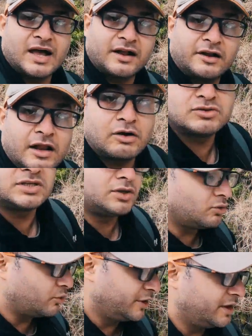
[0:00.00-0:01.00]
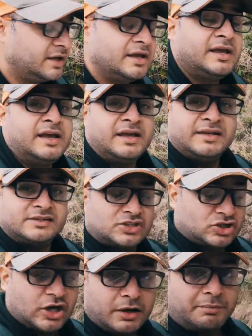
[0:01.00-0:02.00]
Dalhousie road is
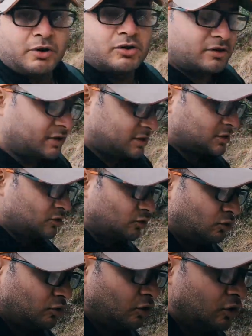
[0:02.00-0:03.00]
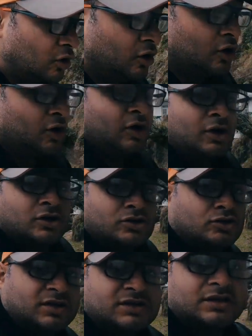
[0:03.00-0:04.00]
shut because of the snow.
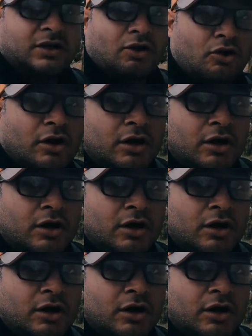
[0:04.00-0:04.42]
So this is a longer